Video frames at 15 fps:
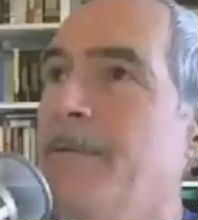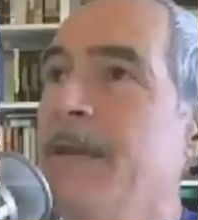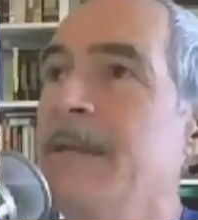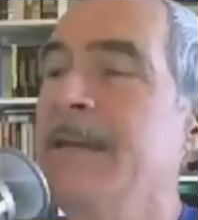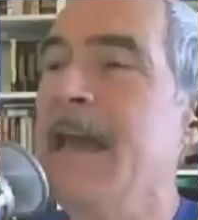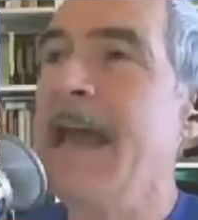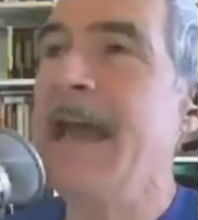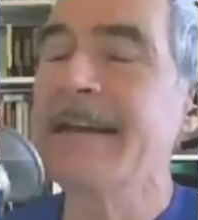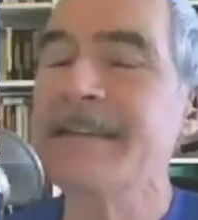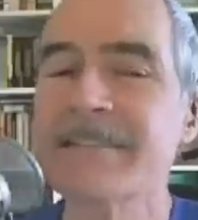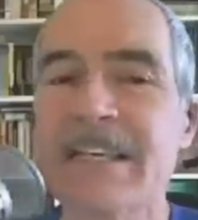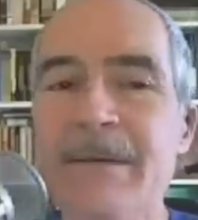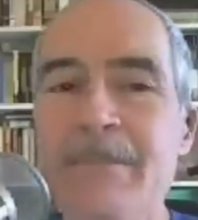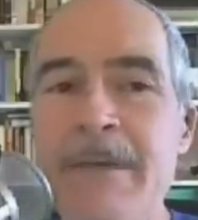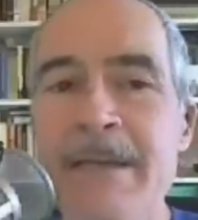been
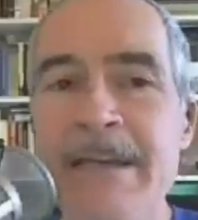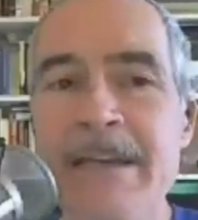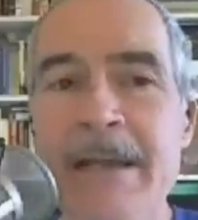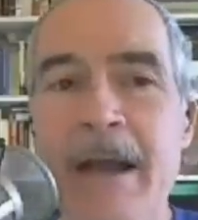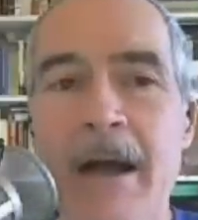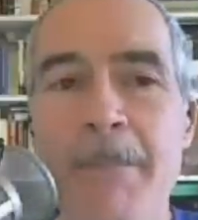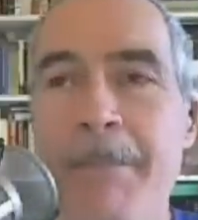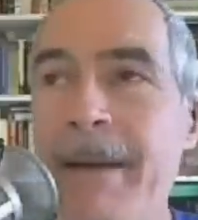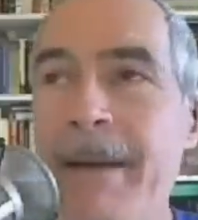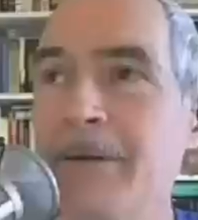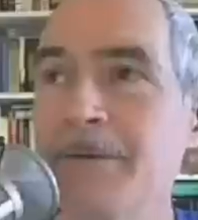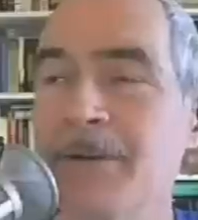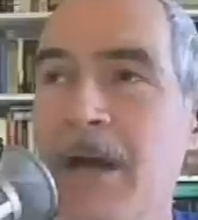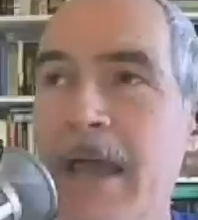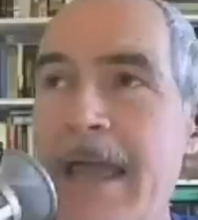asking me
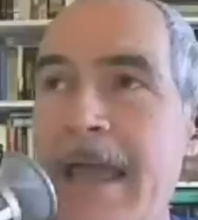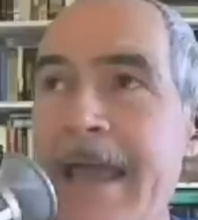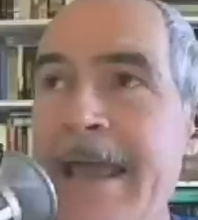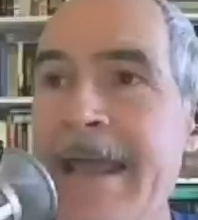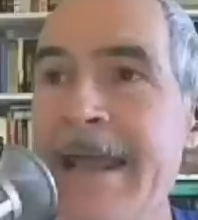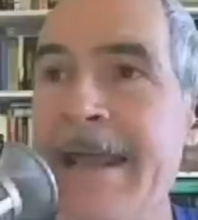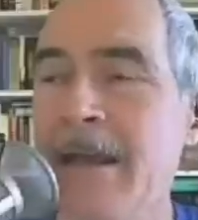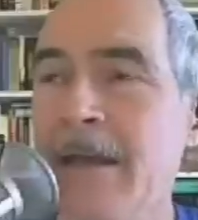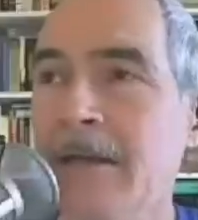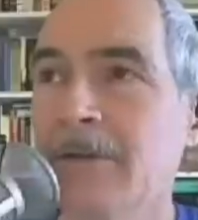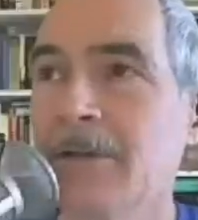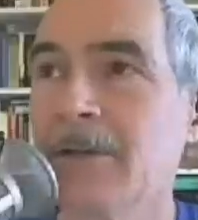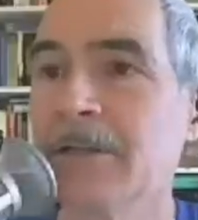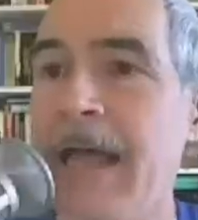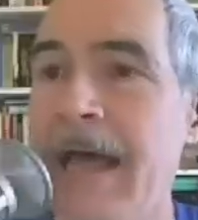about a
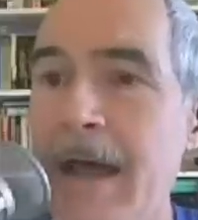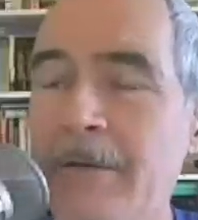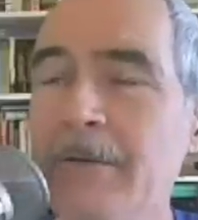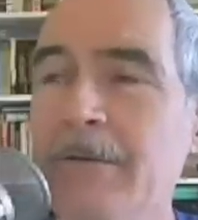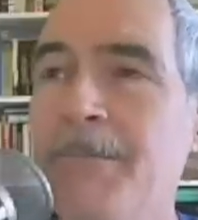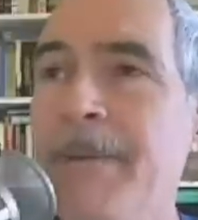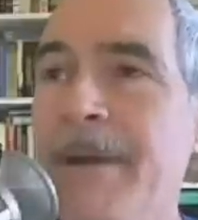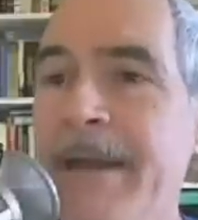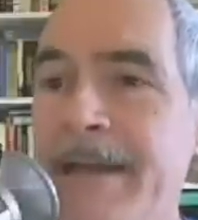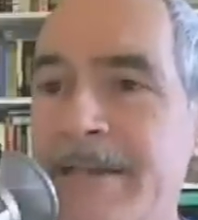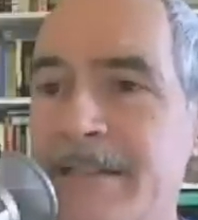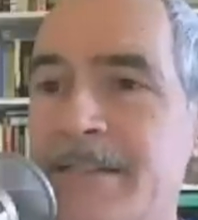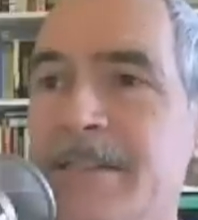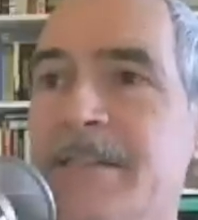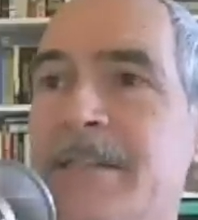cloud
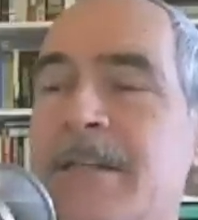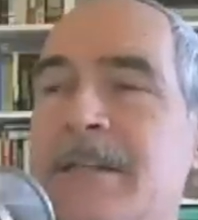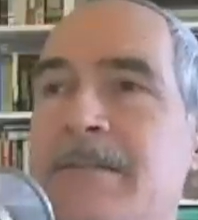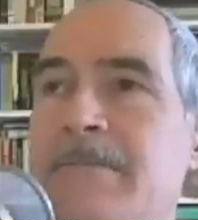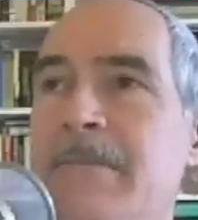based